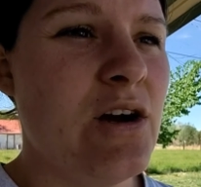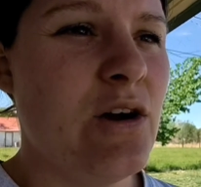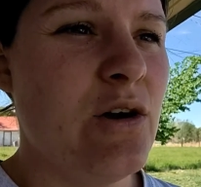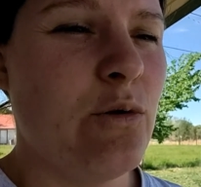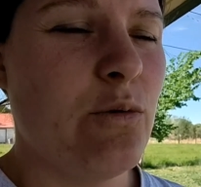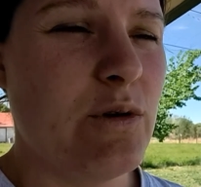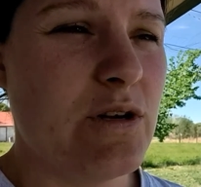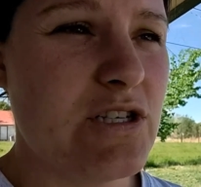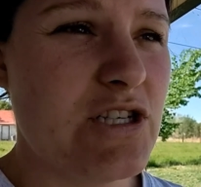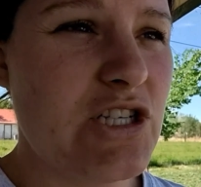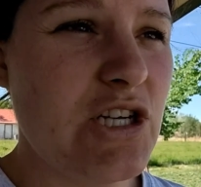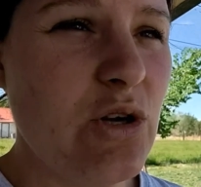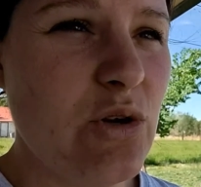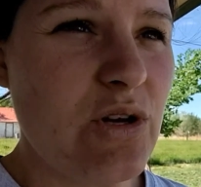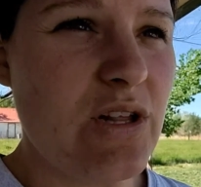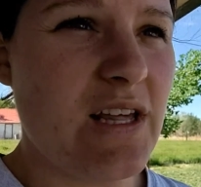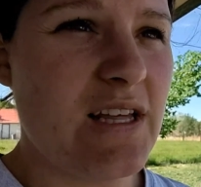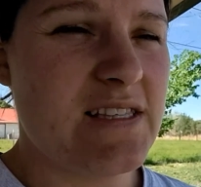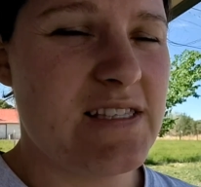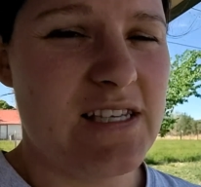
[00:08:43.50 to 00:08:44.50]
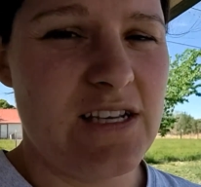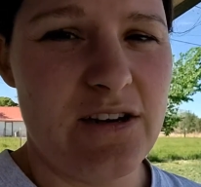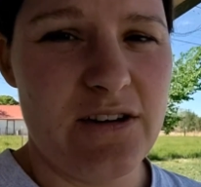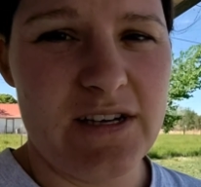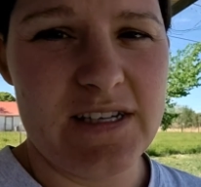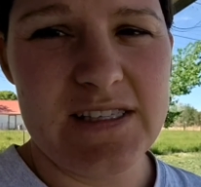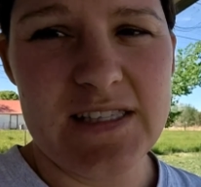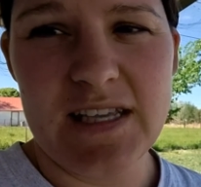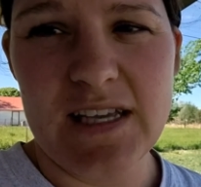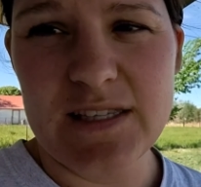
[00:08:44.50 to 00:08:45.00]
when June gets here,
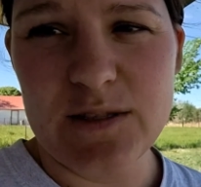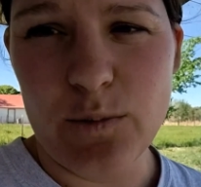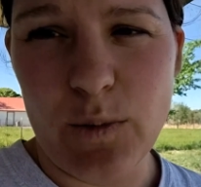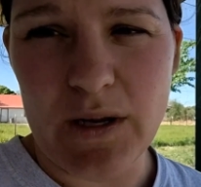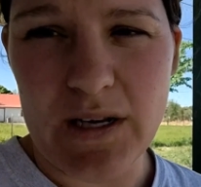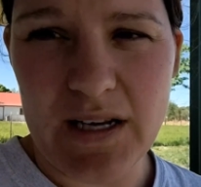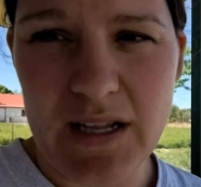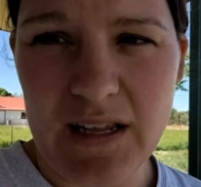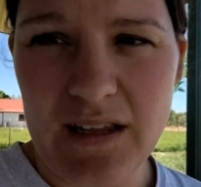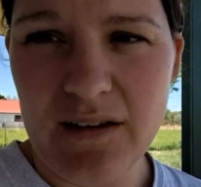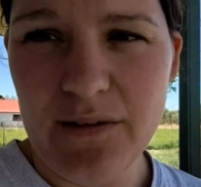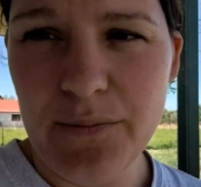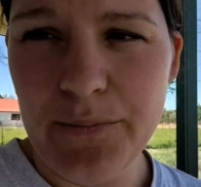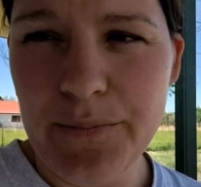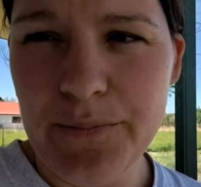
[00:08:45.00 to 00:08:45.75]
it's less windy.